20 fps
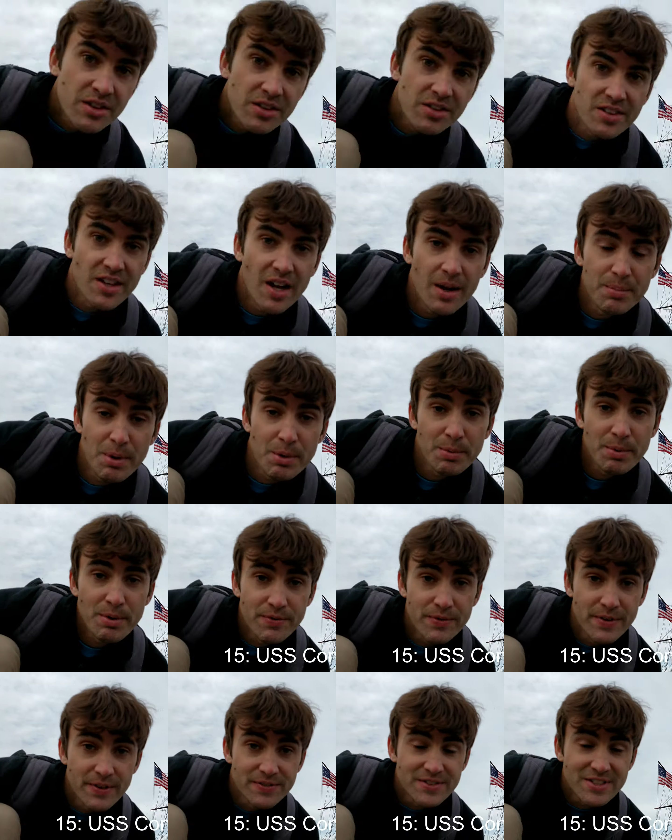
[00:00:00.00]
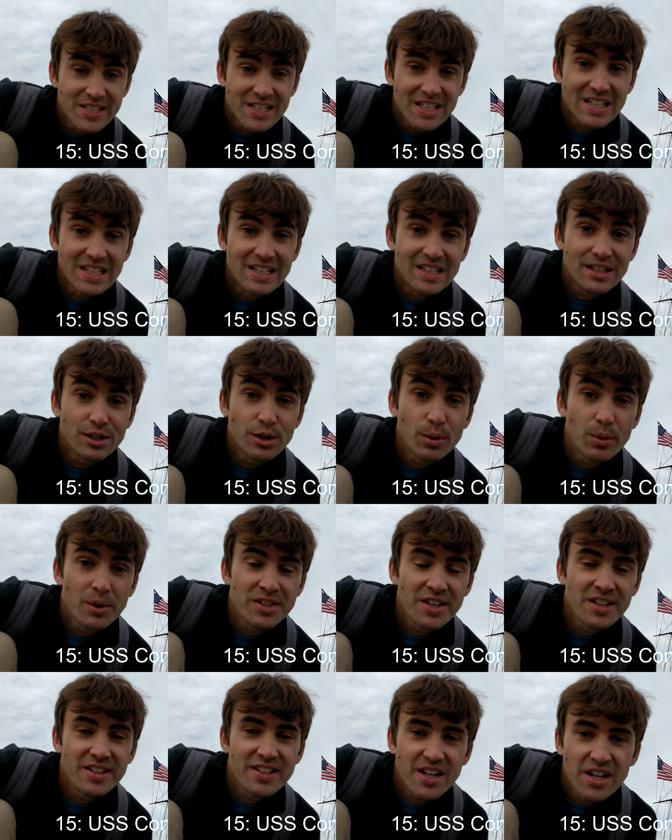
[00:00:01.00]
Stop number 15,
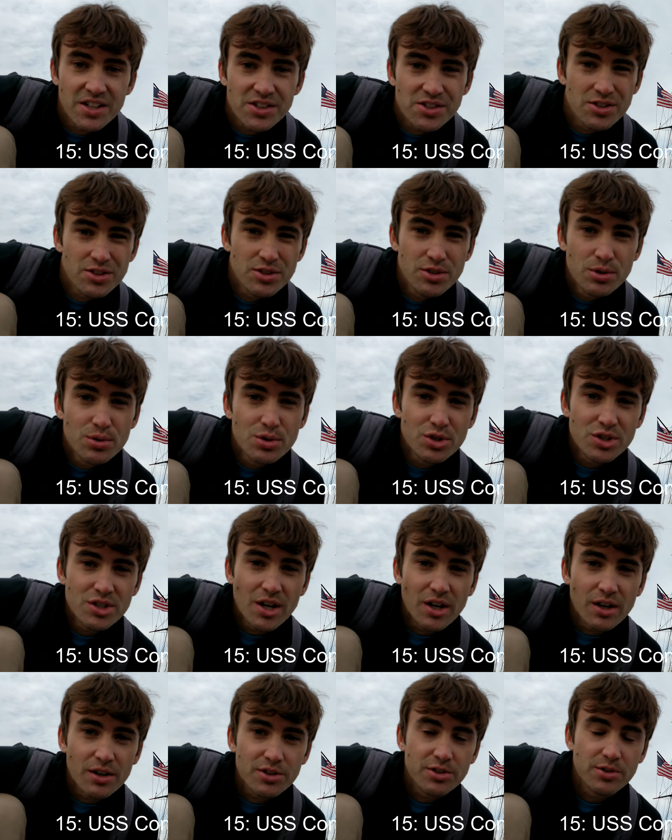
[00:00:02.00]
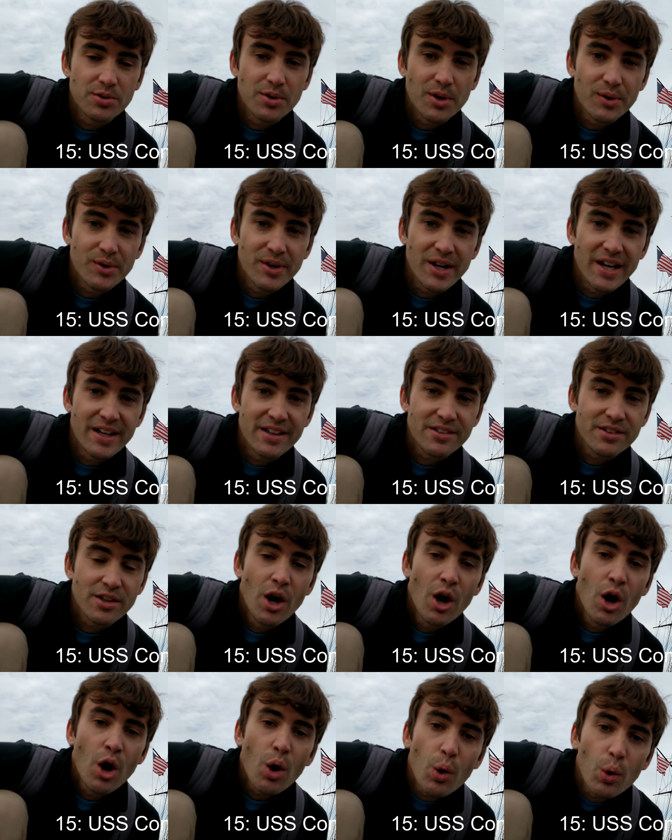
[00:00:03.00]
USS Constitution, also known as
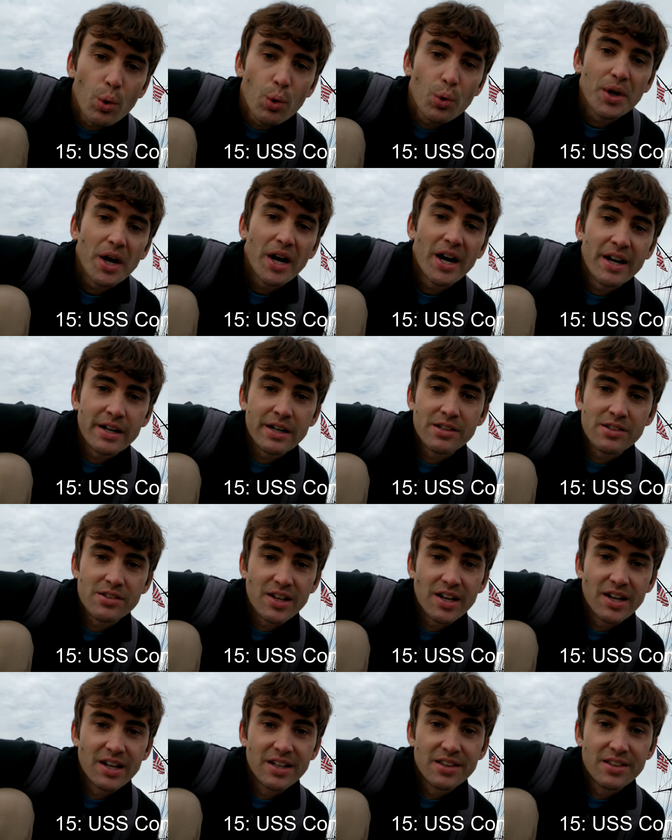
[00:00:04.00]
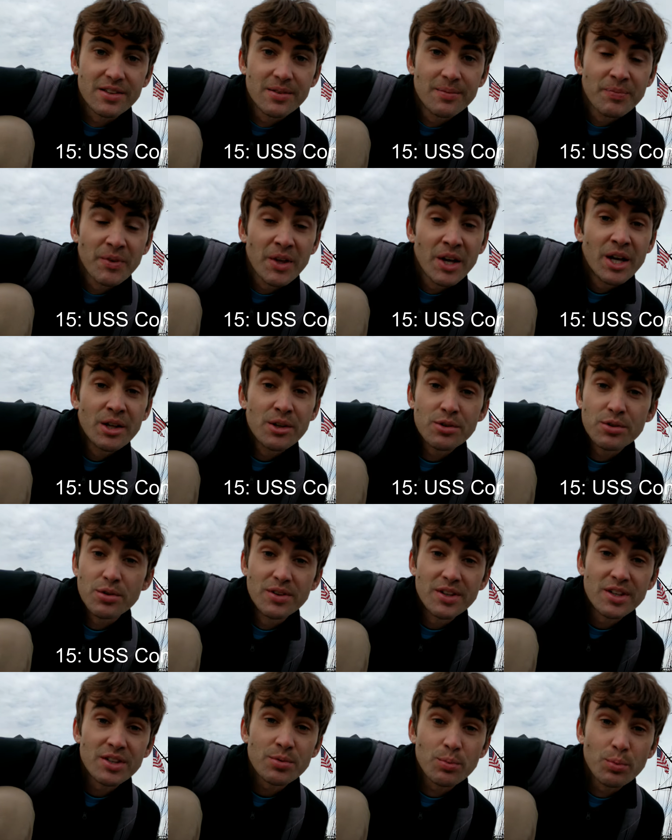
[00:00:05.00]
Old Ironsides.
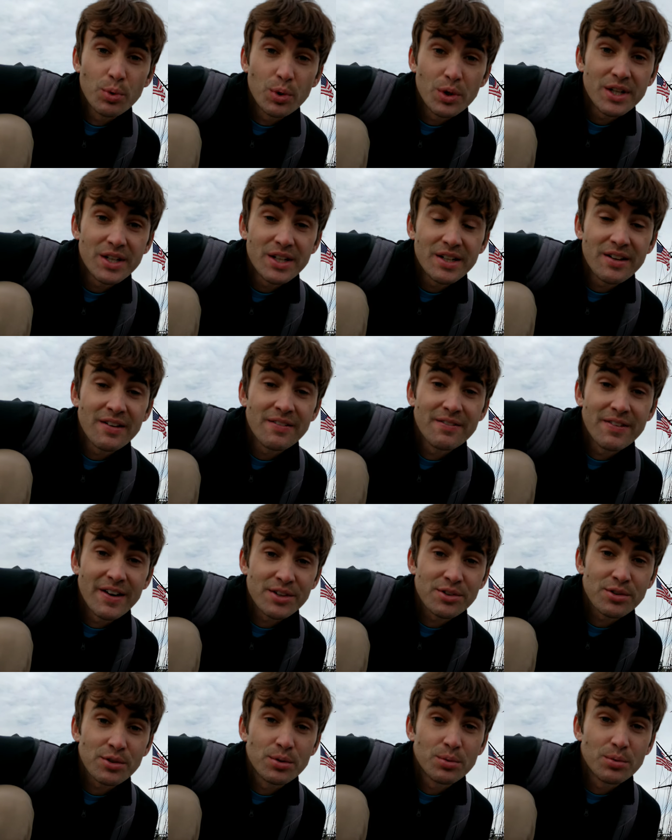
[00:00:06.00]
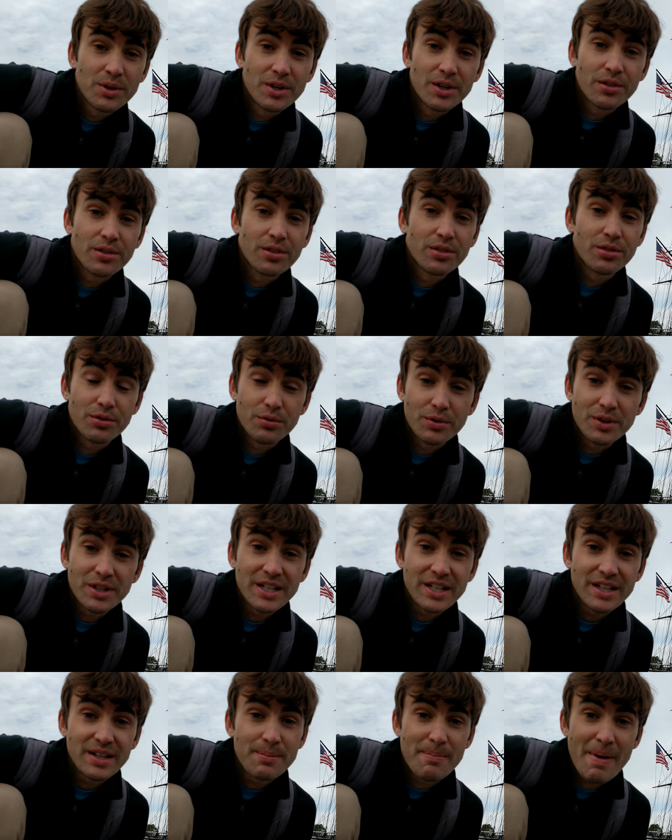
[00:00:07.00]
So this wooden vessel with
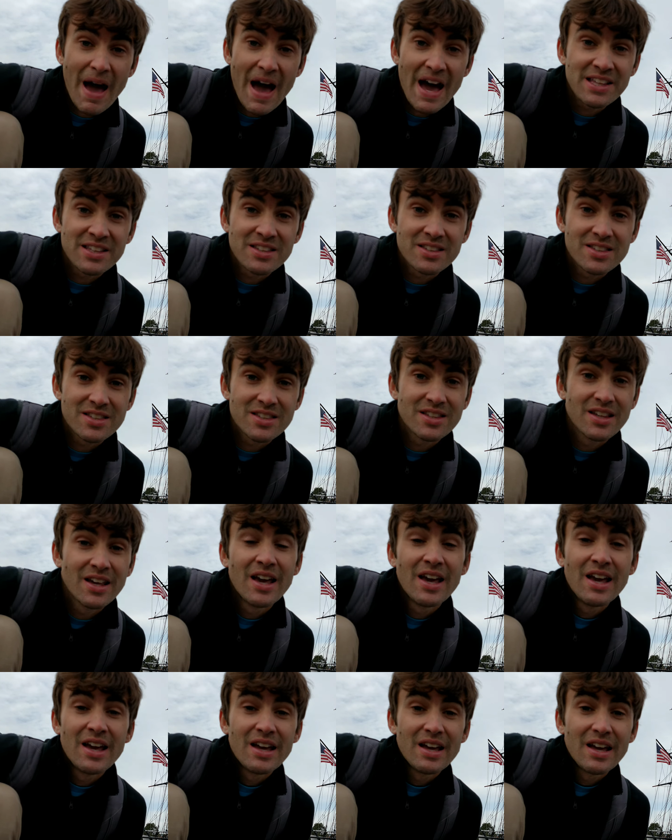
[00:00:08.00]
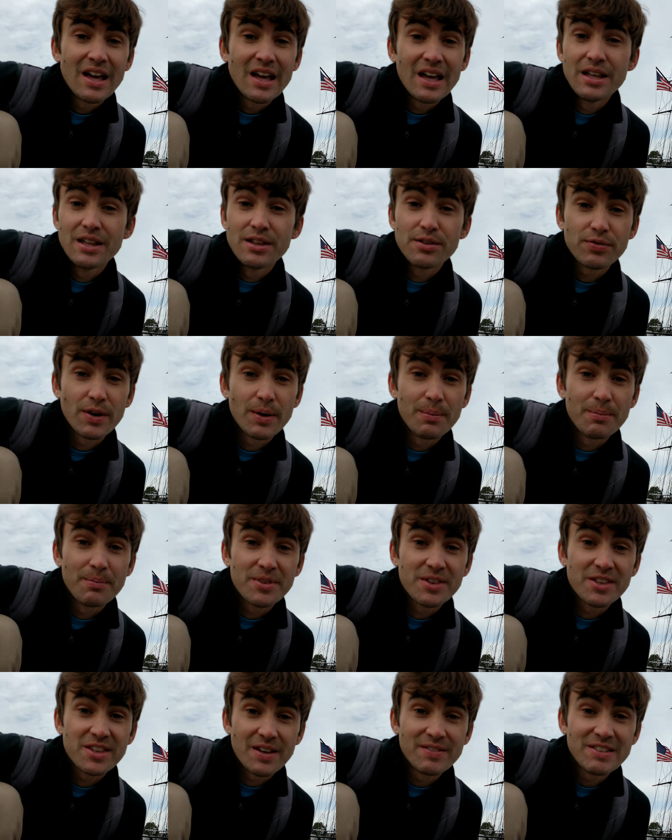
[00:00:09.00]
three masts is
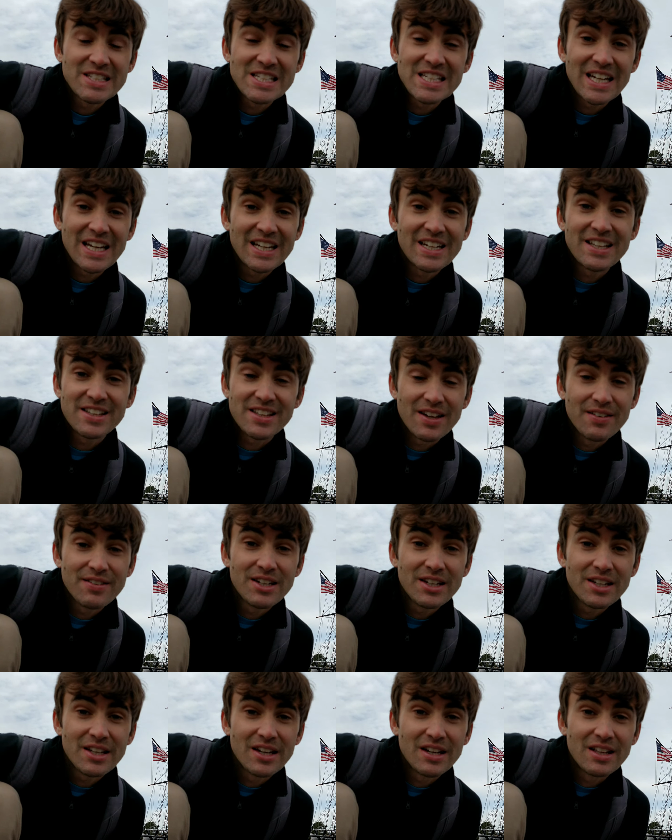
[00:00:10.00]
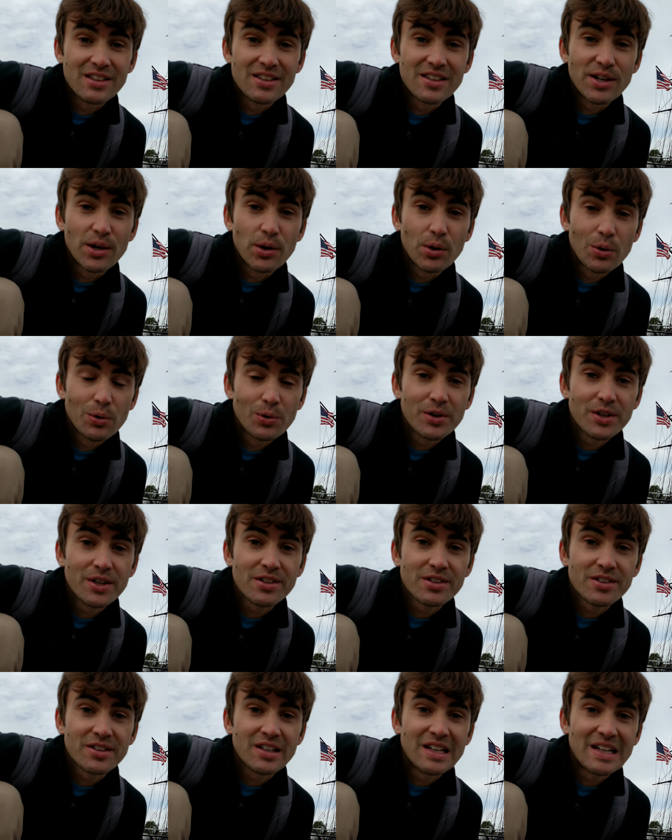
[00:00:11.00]
from 1797 and is the
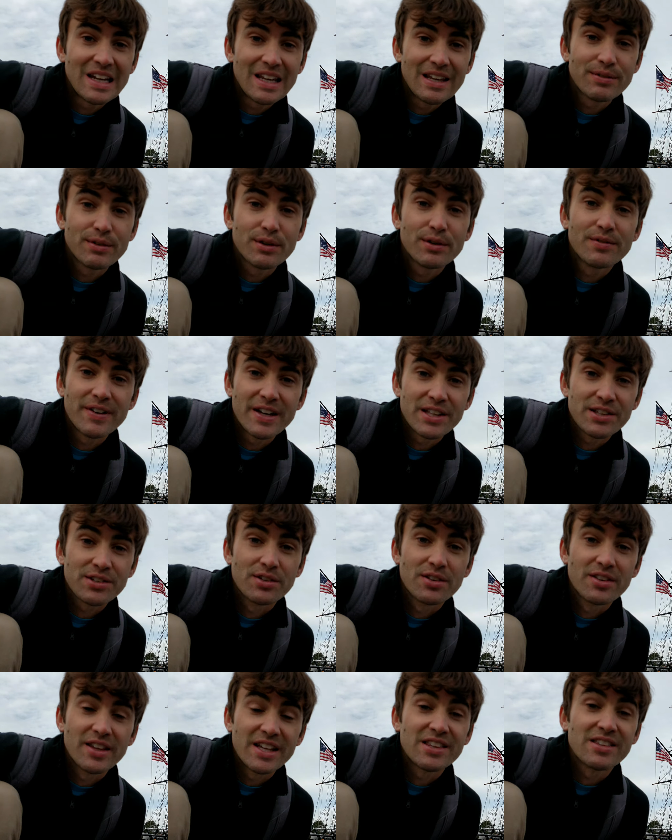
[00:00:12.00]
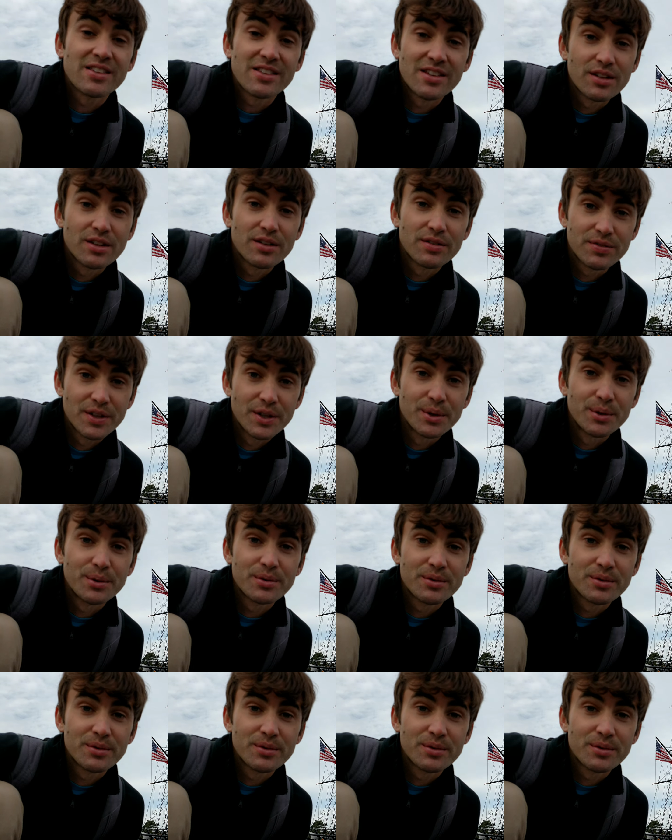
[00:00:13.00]
oldest naval vessel that's still afloat.